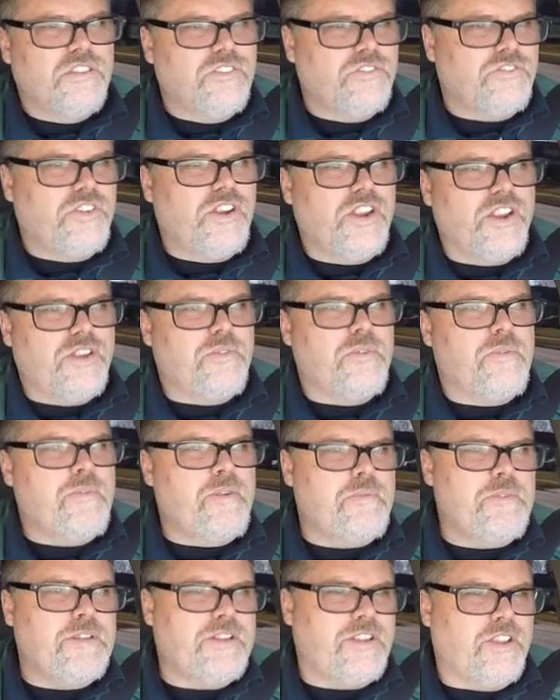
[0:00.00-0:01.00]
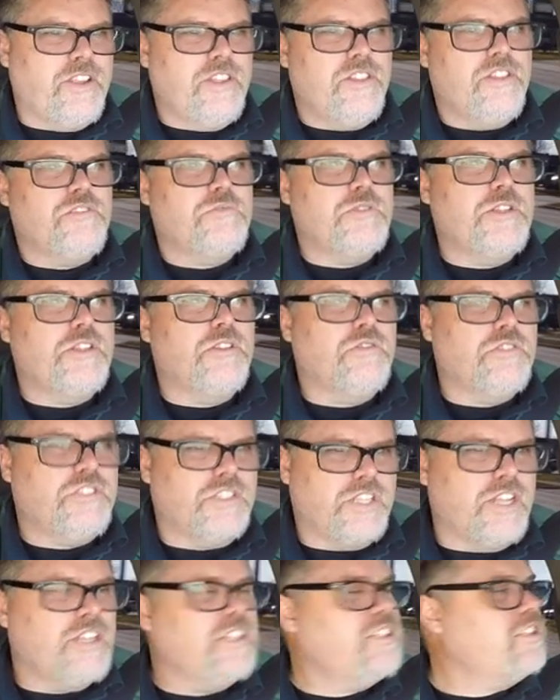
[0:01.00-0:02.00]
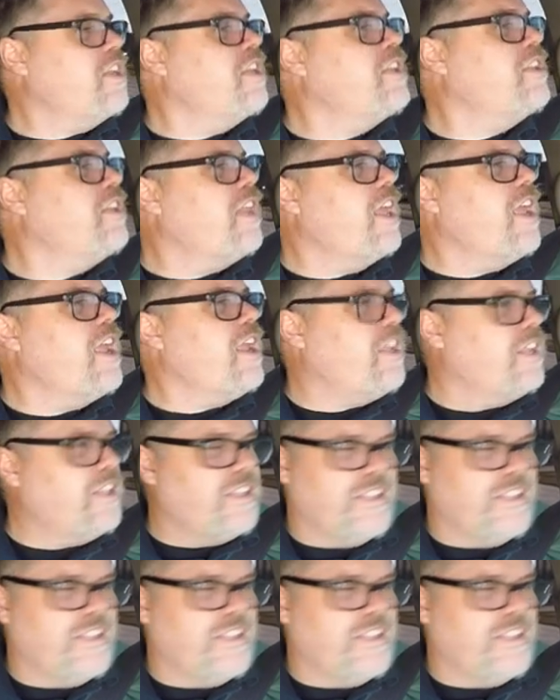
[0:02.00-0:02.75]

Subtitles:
Frig, remember I've been telling you there's been no sun? Sun today.